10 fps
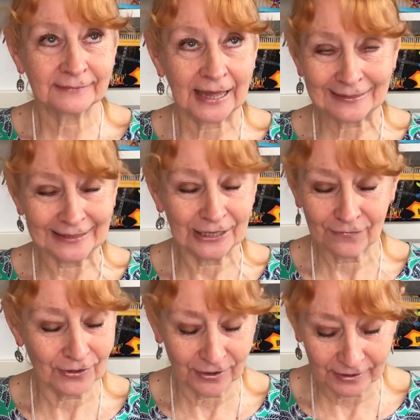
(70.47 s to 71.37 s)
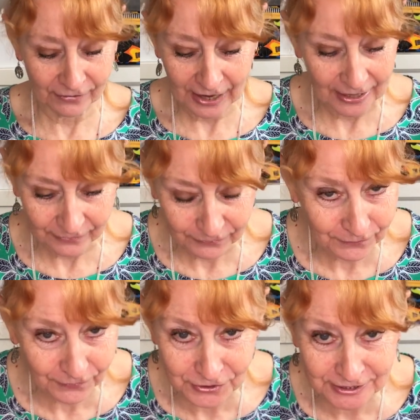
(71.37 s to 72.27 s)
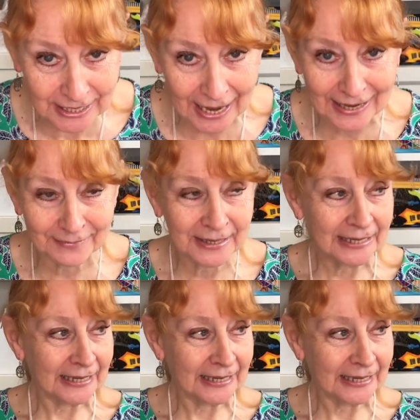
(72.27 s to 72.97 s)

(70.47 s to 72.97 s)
I think I've got that right for the first time